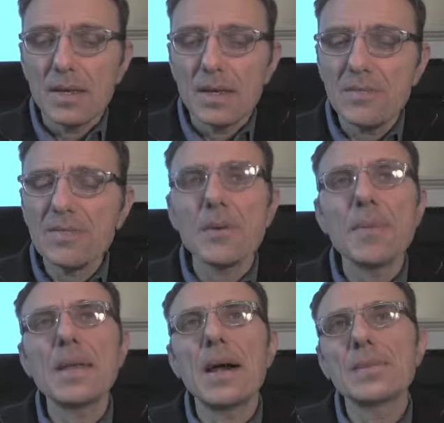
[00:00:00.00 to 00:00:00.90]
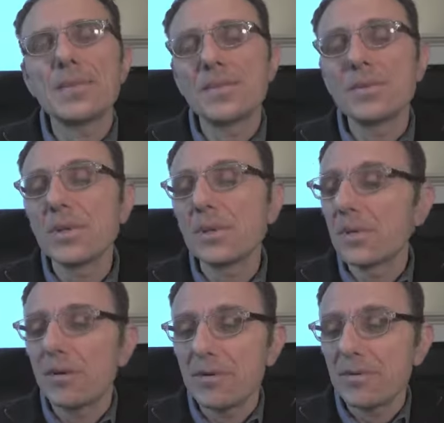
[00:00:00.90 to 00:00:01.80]
Even though many artists do not
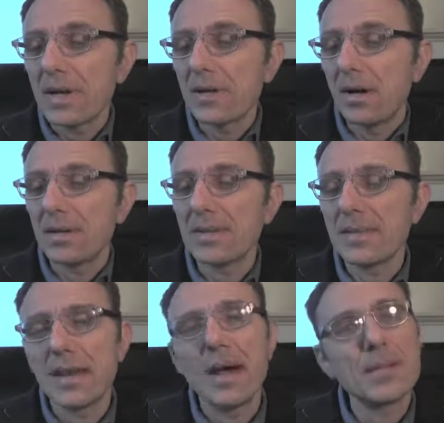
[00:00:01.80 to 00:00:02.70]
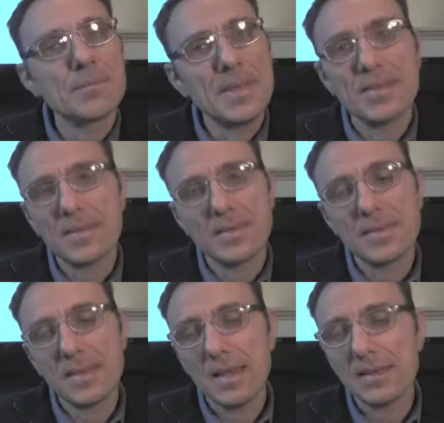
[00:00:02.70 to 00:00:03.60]
glorify God in their art
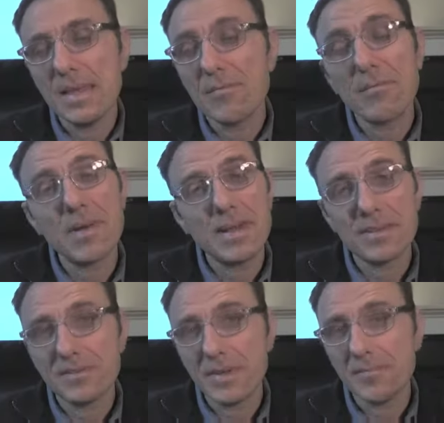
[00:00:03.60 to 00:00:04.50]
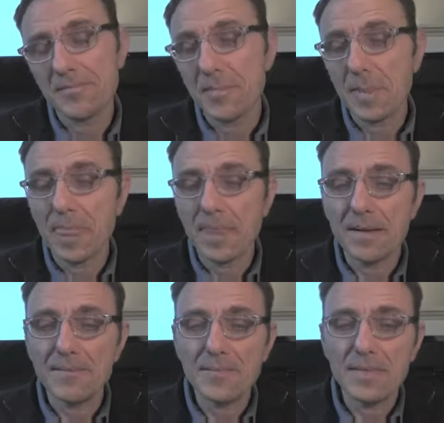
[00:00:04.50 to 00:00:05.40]
pieces and even blaspheme,
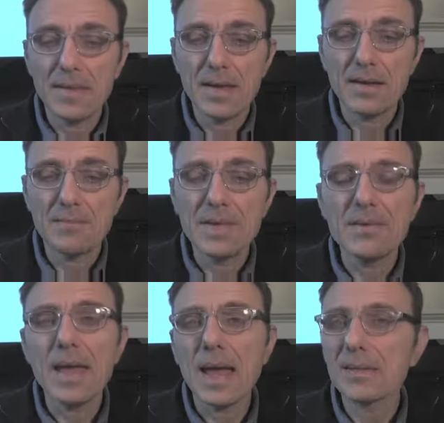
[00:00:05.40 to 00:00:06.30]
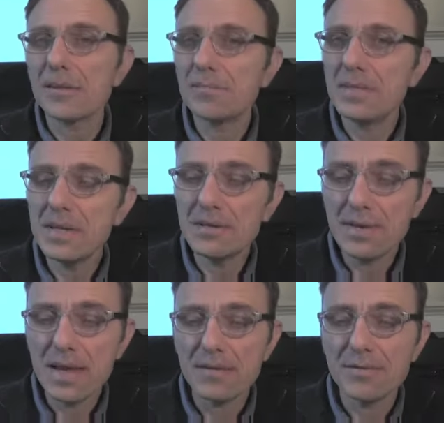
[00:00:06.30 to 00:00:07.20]
their mere act of being
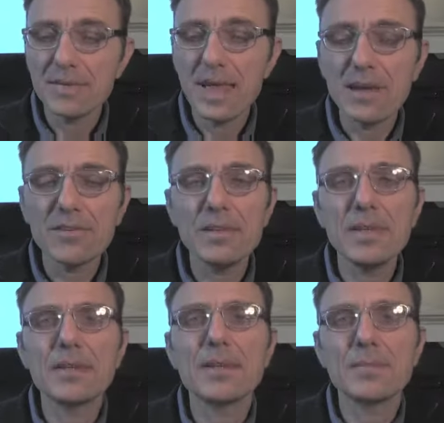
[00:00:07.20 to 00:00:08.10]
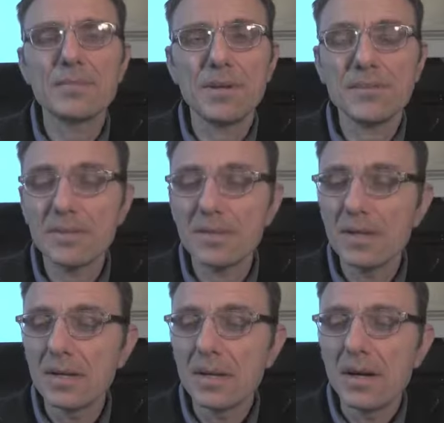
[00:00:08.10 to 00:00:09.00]
creative is actually an expression
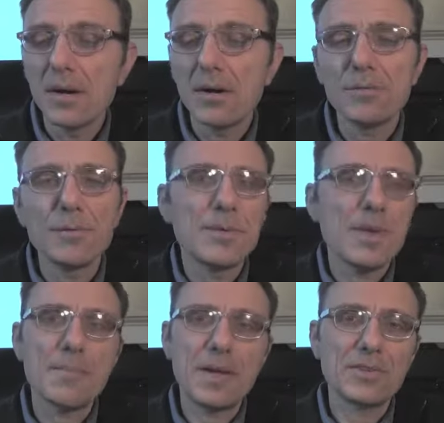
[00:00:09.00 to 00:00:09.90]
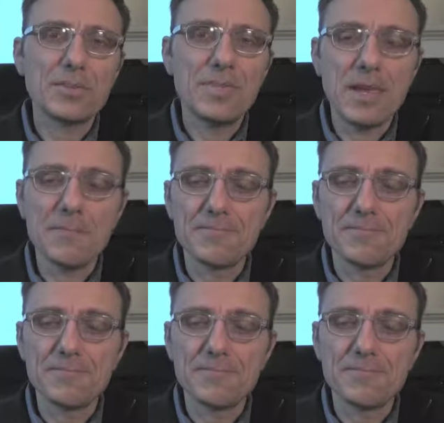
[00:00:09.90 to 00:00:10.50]
of who they are meant to be.